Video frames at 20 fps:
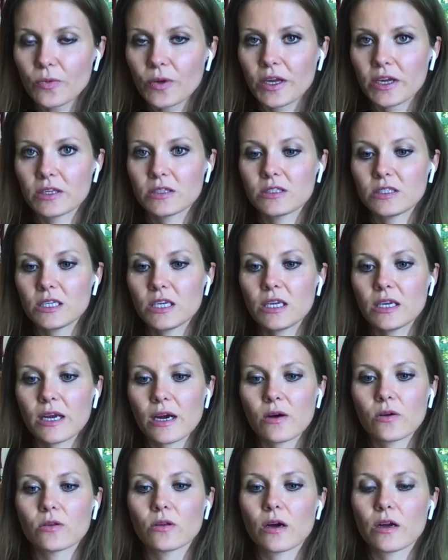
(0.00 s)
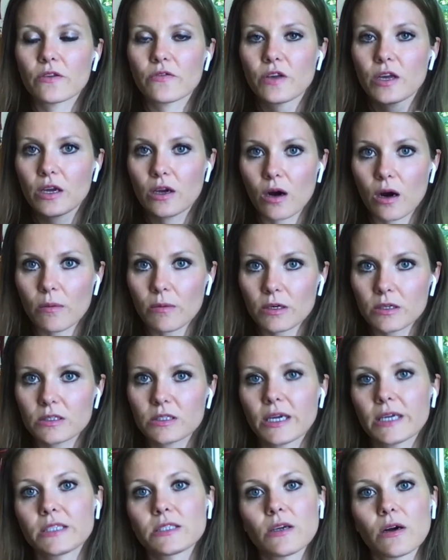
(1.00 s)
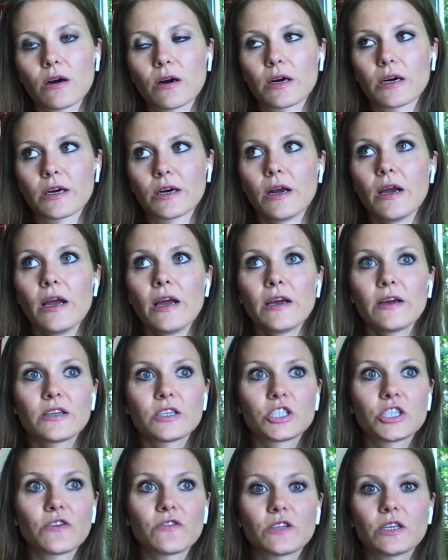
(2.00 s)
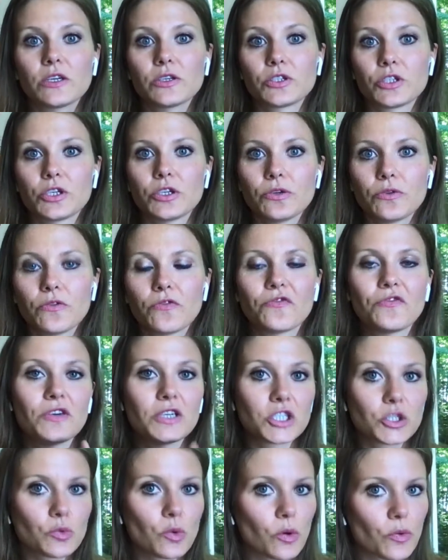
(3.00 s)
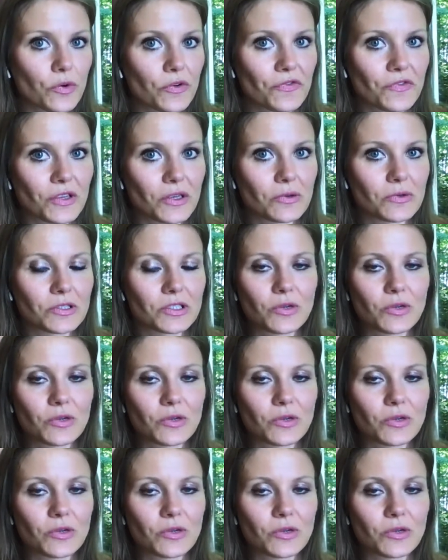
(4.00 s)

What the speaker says: We can see now a lot of e-commerce sites are shifting to visual reviews.